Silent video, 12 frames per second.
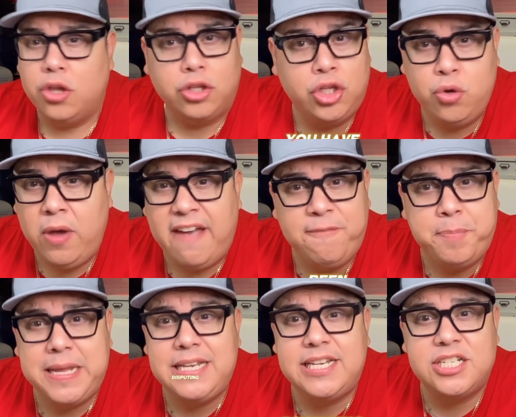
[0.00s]
You have
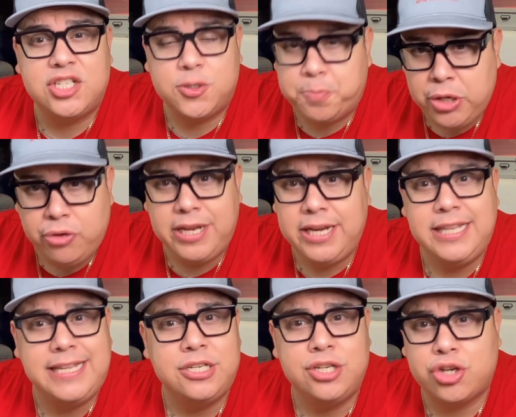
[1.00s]
been disputing
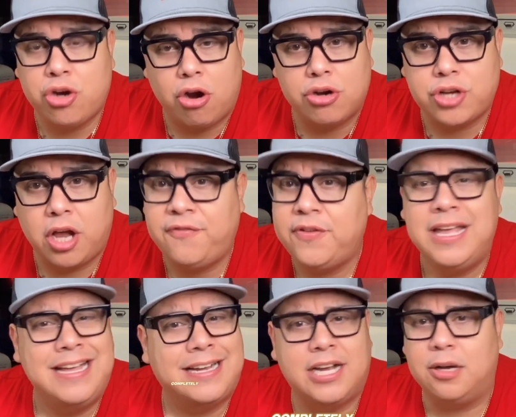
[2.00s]
this charge-off
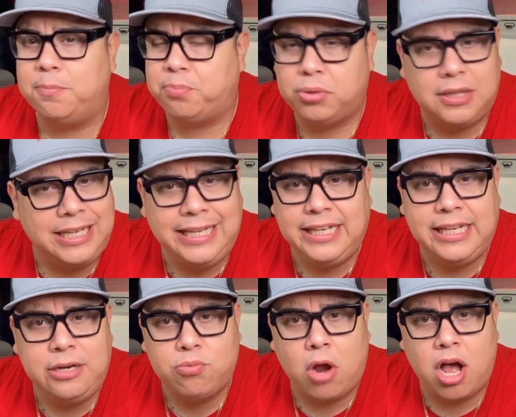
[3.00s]

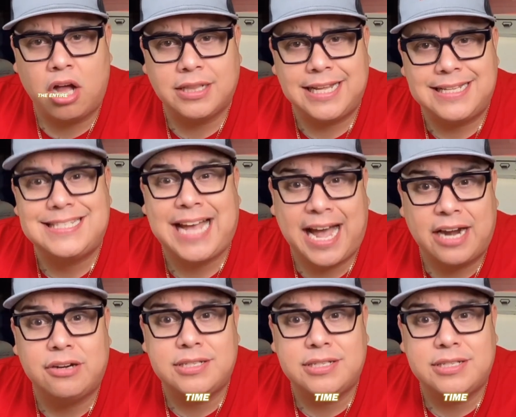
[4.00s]
completely wrong the entire